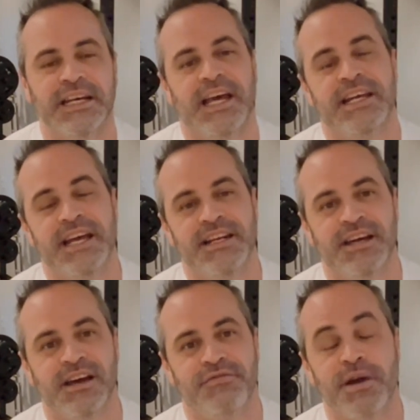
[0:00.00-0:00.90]
And
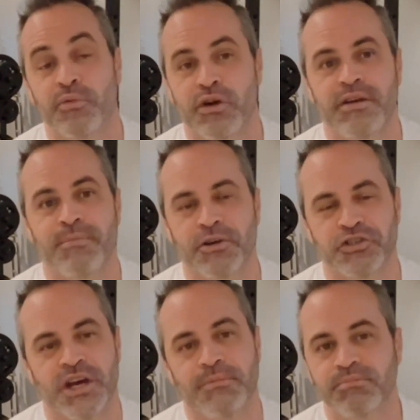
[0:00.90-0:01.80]
then February, March
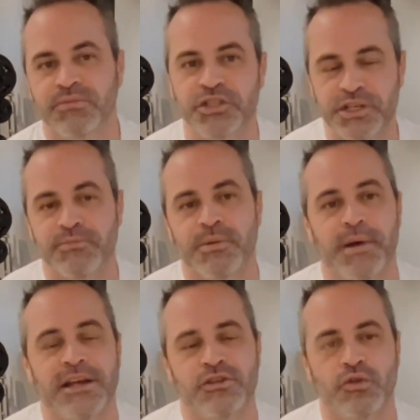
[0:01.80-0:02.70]
come, the gyms are
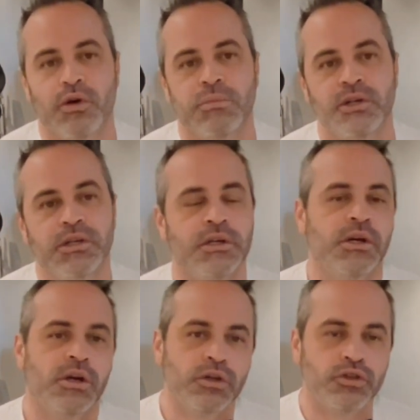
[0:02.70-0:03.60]
back to normal.
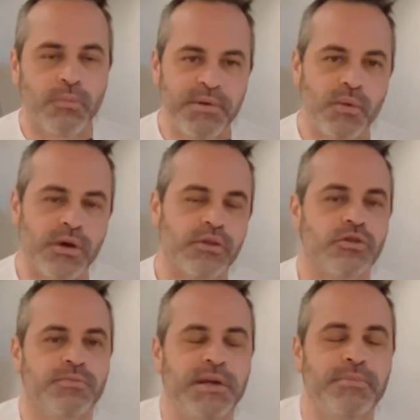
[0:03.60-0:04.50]
Don't be one of
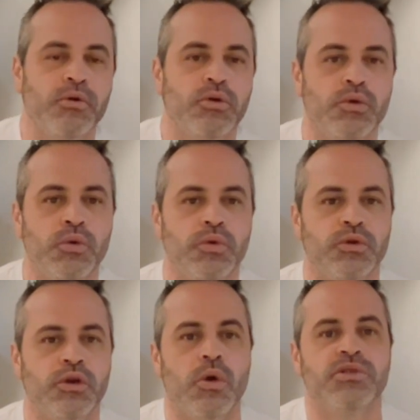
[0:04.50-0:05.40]
those people who
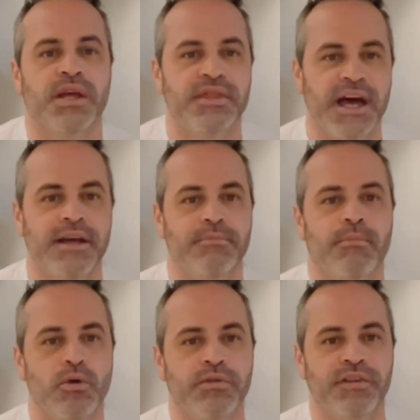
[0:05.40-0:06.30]
goes on that
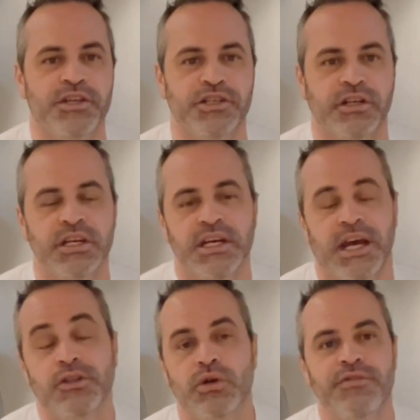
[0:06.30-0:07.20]
motivation.
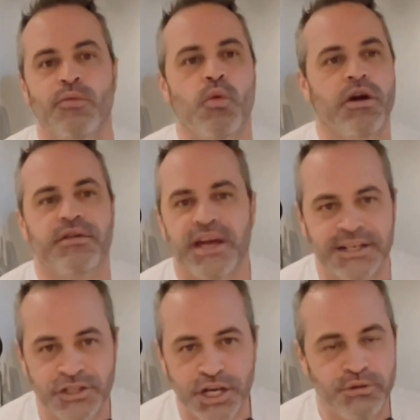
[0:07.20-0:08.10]
And don't even worry that
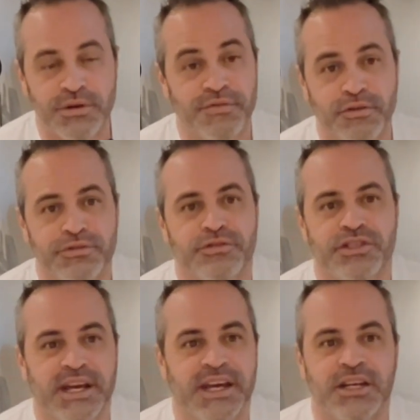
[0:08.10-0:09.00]
it's January 1st or
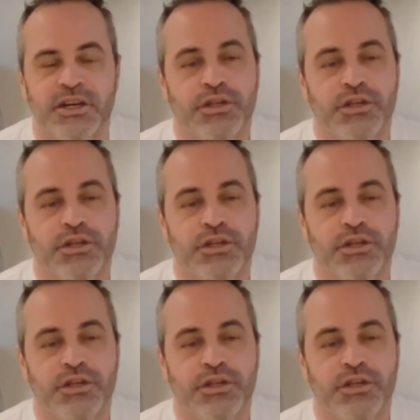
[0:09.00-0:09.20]
2nd.